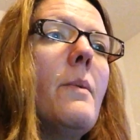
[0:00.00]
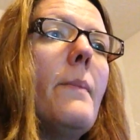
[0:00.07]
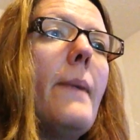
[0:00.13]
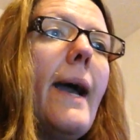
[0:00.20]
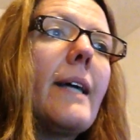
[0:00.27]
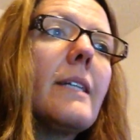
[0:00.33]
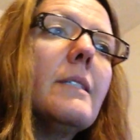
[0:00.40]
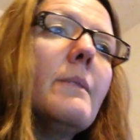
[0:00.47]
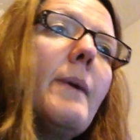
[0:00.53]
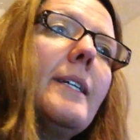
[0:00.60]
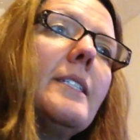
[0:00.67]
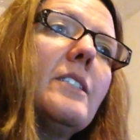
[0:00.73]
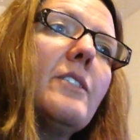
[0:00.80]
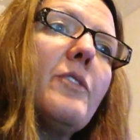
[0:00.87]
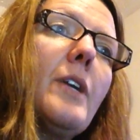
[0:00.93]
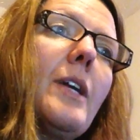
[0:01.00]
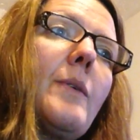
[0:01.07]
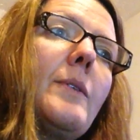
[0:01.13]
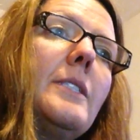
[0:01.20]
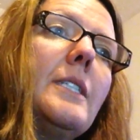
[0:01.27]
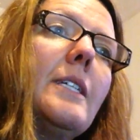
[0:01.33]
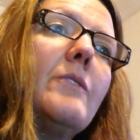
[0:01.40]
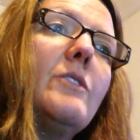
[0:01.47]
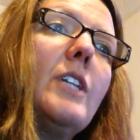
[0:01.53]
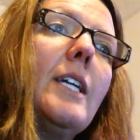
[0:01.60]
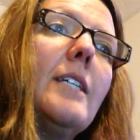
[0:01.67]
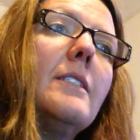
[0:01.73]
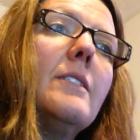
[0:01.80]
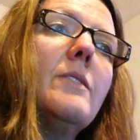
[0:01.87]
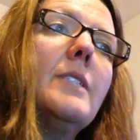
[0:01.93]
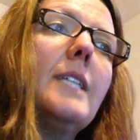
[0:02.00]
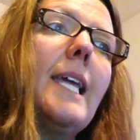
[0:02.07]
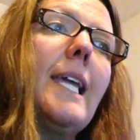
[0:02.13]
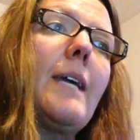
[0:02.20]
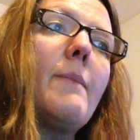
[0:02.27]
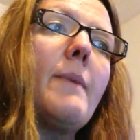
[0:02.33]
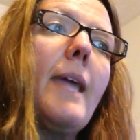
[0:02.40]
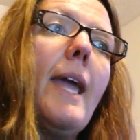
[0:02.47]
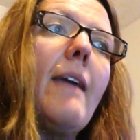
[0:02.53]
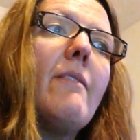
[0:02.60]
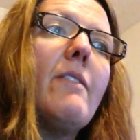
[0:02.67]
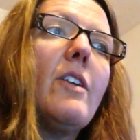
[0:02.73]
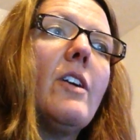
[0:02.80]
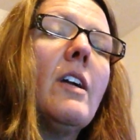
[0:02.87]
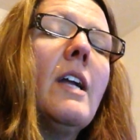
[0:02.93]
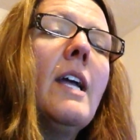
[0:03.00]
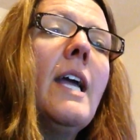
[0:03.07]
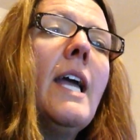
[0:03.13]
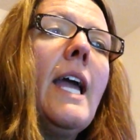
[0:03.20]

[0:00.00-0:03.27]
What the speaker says: maximize the frequency of chance of seeing a behavior,